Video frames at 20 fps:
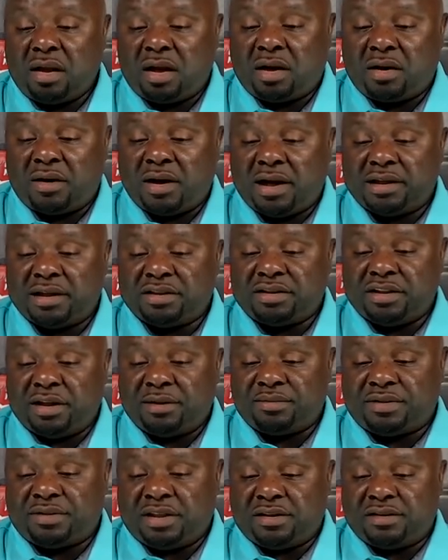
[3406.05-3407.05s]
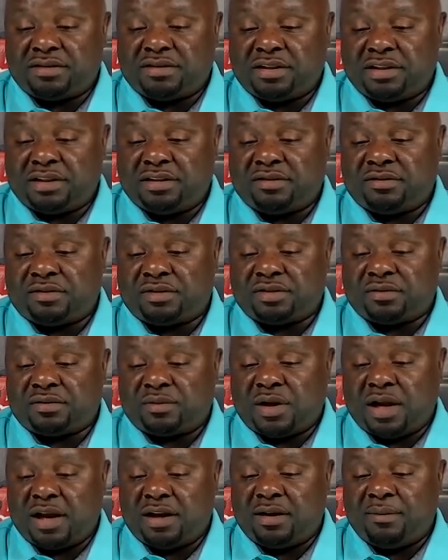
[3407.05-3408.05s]
All right, Jim Tennis said it was
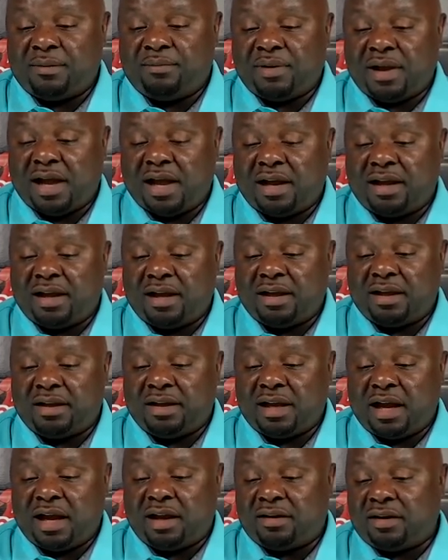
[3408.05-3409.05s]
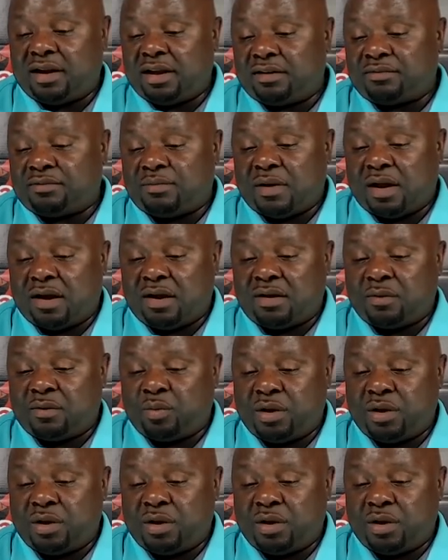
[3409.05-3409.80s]
surrounded by a outlet mall,